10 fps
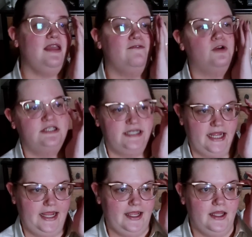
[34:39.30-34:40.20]
for
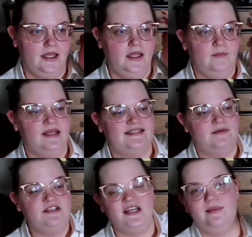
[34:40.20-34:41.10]
today, because I'm
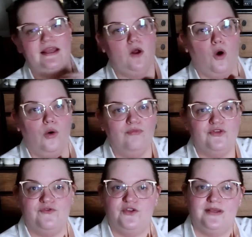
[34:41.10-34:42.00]
just going to be at home for
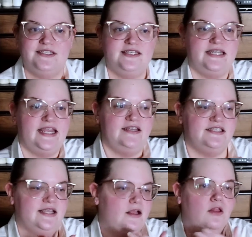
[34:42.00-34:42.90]
the rest of the day, just
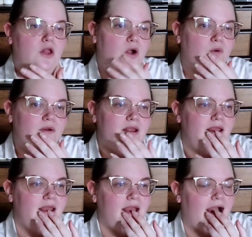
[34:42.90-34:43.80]
like alone,
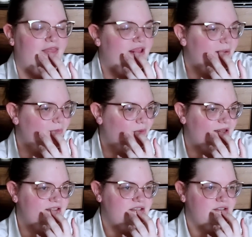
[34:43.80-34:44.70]
I think I'm
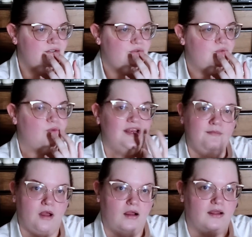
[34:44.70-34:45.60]
going to read
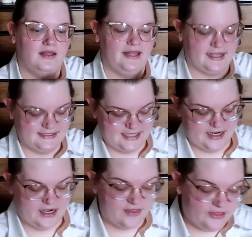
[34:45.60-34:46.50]
manga, like I said.
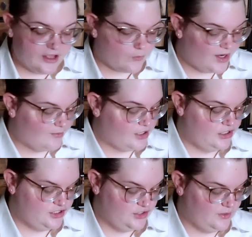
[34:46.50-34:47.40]
And I think what I'm going to
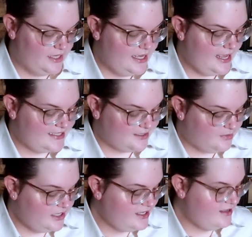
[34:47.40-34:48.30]
do is I'm
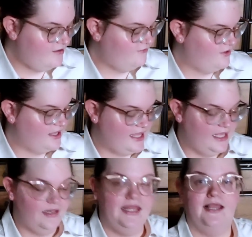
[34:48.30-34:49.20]
going to give
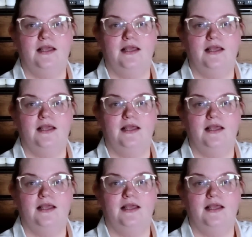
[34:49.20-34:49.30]
Killing